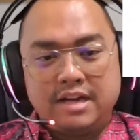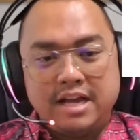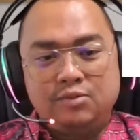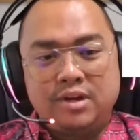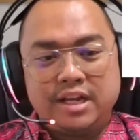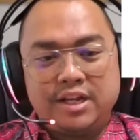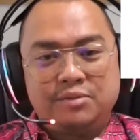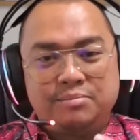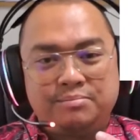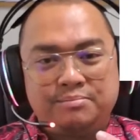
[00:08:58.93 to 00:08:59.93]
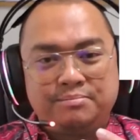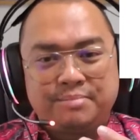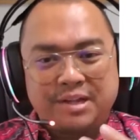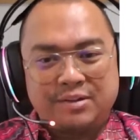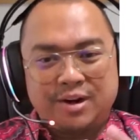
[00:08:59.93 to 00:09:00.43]
Now, the next one
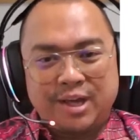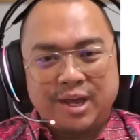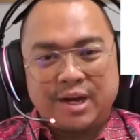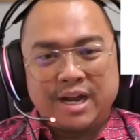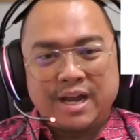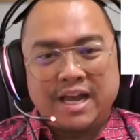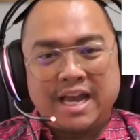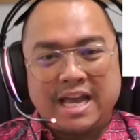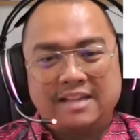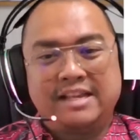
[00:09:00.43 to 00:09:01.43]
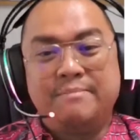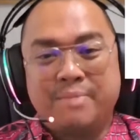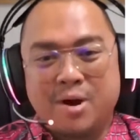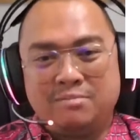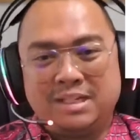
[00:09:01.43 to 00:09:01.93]
is pastoral care
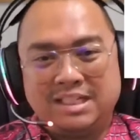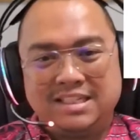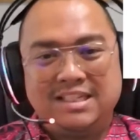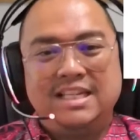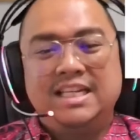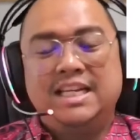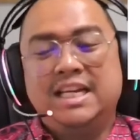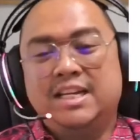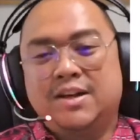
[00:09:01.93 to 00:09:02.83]
as empowerment.